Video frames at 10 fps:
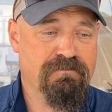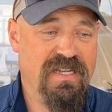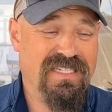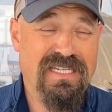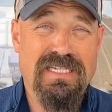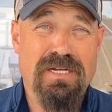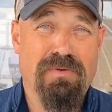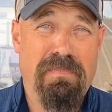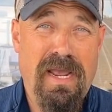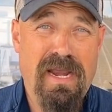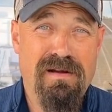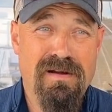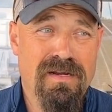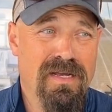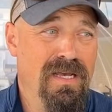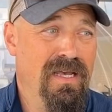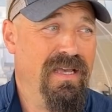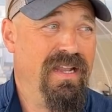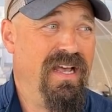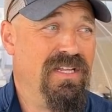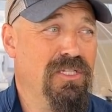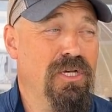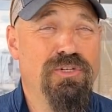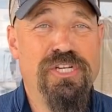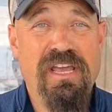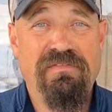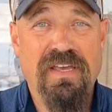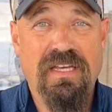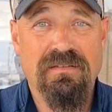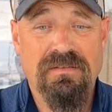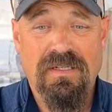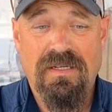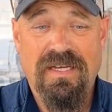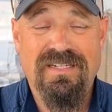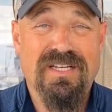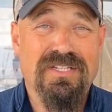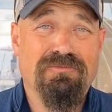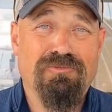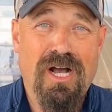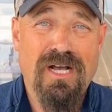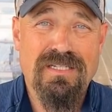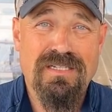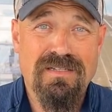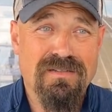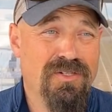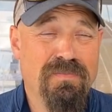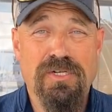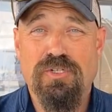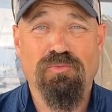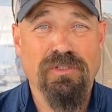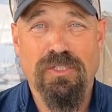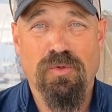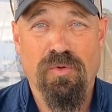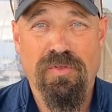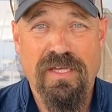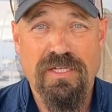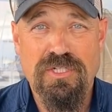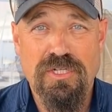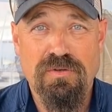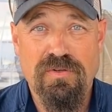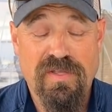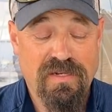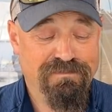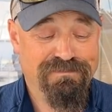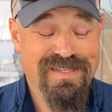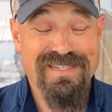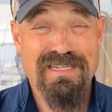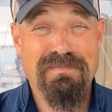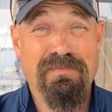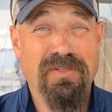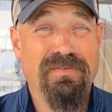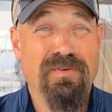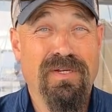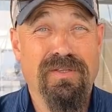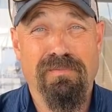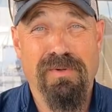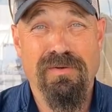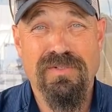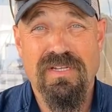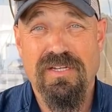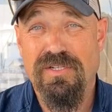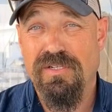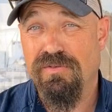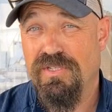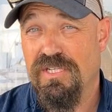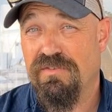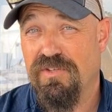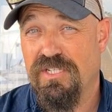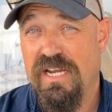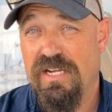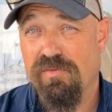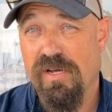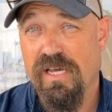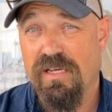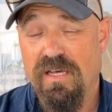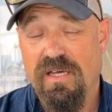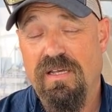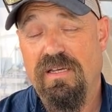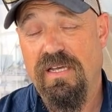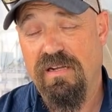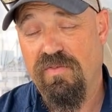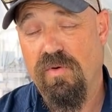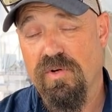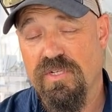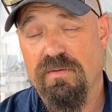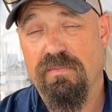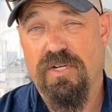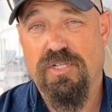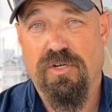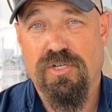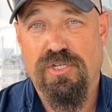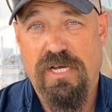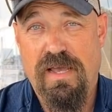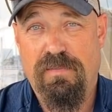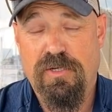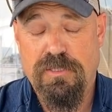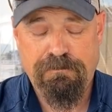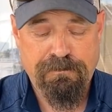It's easy to repair. It has low chafing. It doesn't rust. There's a bunch of really cool things to use with it. Some people even rig their boats and use this for standing rigging in, of course, much larger diameters.